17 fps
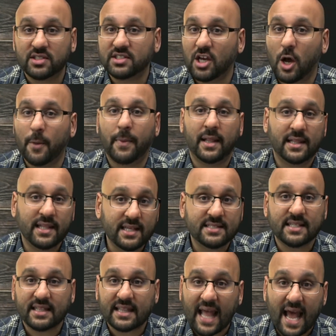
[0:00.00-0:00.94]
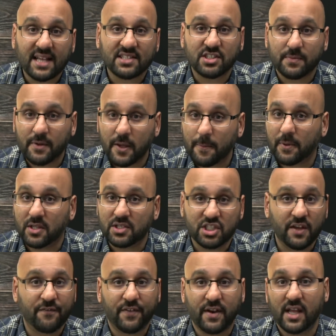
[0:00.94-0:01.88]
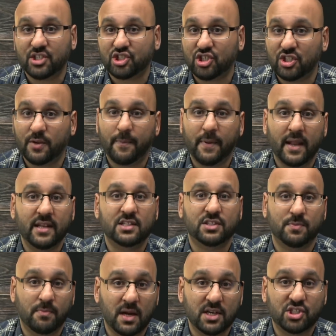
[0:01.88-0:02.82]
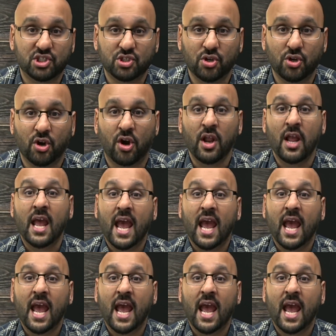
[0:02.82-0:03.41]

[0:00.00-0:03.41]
to help at least a thousand people achieve financial independence much sooner.